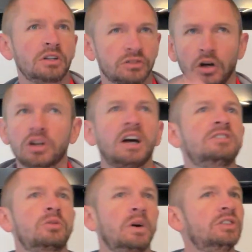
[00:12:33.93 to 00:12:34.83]
There's all
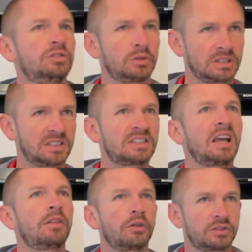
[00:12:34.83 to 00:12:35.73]
kinds of ways you can
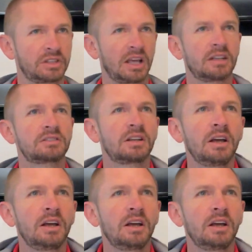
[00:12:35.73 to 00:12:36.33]
say those things,